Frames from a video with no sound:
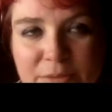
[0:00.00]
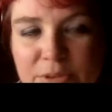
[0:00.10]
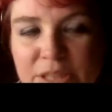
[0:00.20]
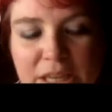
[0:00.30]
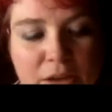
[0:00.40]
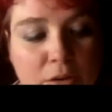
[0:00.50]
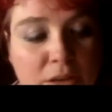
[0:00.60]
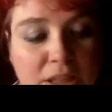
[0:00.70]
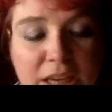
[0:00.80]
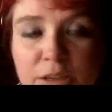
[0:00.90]
It was there
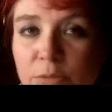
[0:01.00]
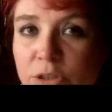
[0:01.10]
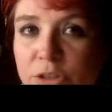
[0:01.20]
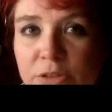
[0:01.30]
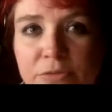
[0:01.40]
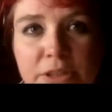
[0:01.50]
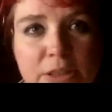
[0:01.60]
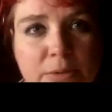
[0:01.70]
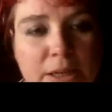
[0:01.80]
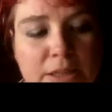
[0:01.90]
all night, washed off
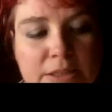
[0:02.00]
really well,